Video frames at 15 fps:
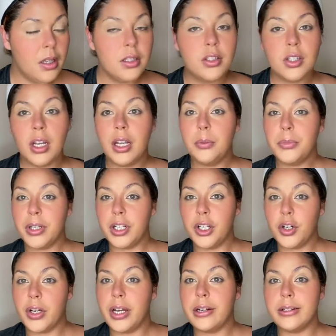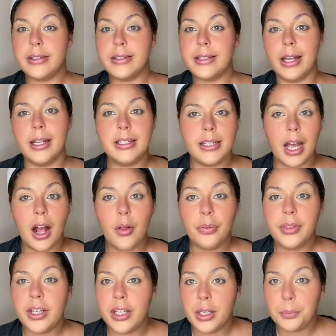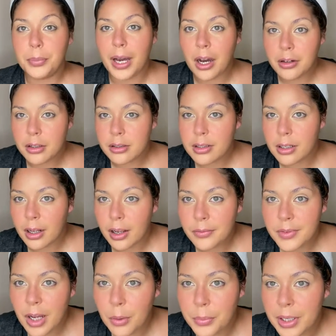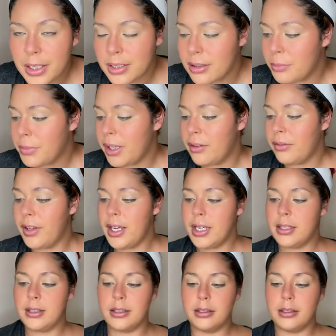So I am going to go ahead and set down the powders that I have now placed on my face.